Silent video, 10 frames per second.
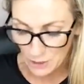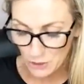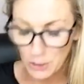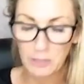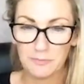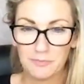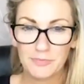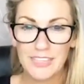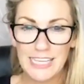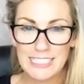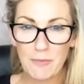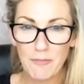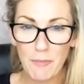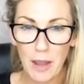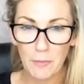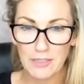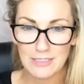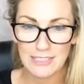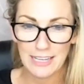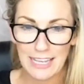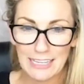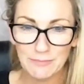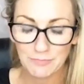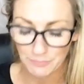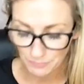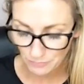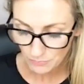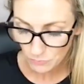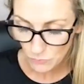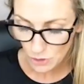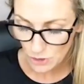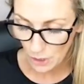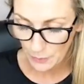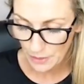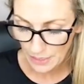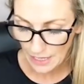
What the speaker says: So there's some of my ones, okay? So